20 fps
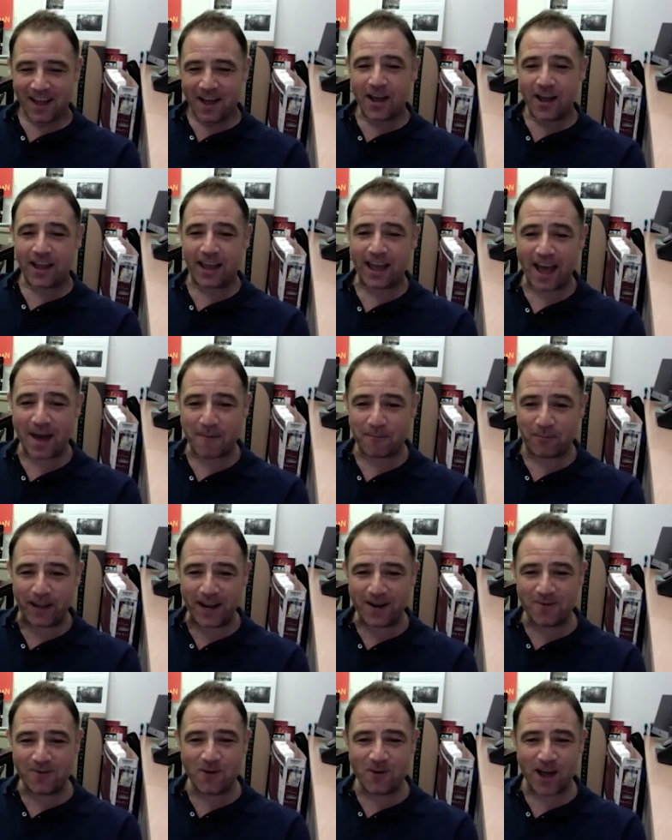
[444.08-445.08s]
Can't
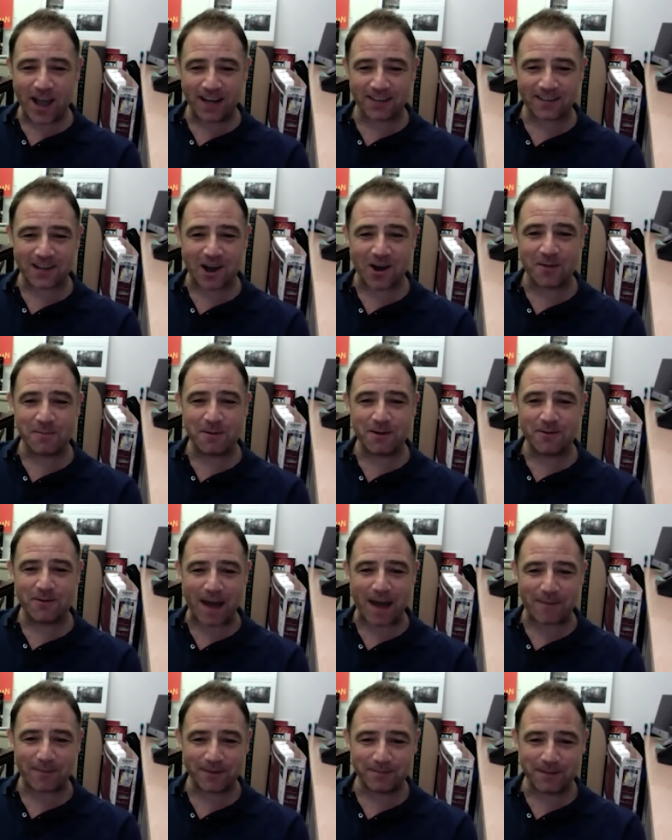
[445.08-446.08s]
bleeding wait. It's gonna be
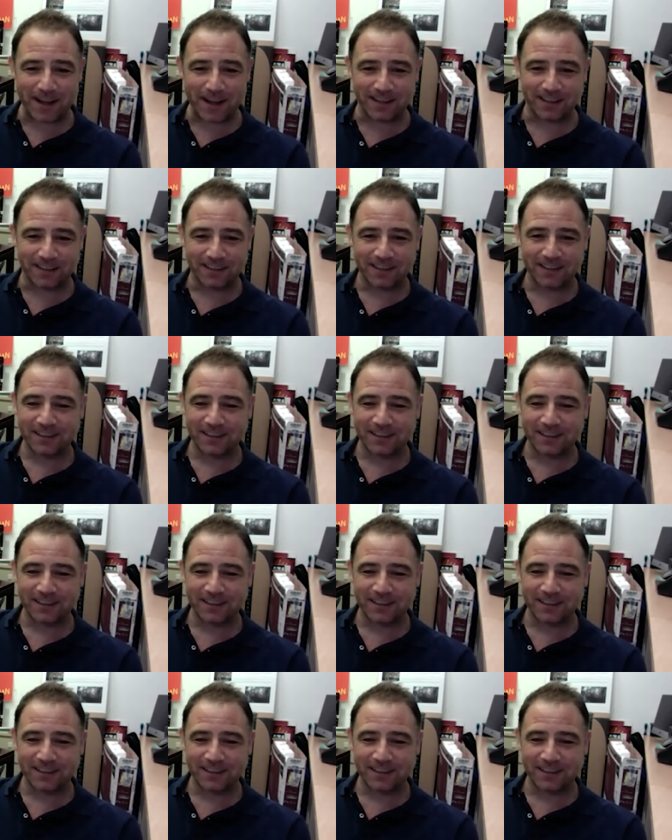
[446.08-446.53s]
rapid, man.